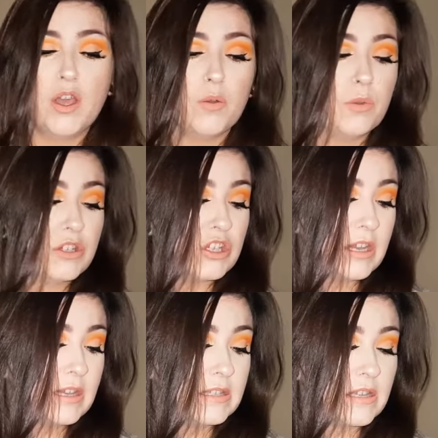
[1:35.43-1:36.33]
which
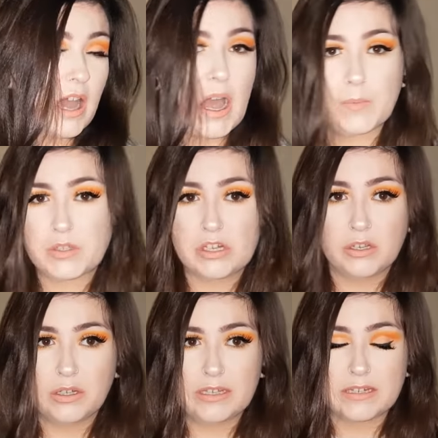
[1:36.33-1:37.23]
is
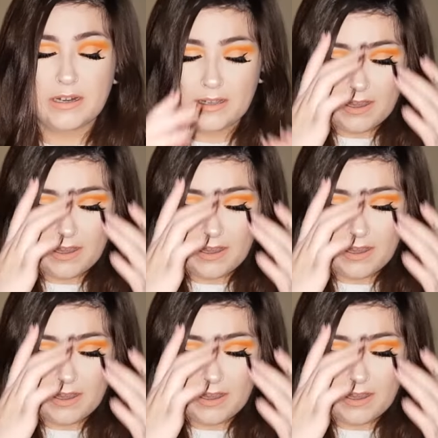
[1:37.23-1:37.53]
absolutely stunning,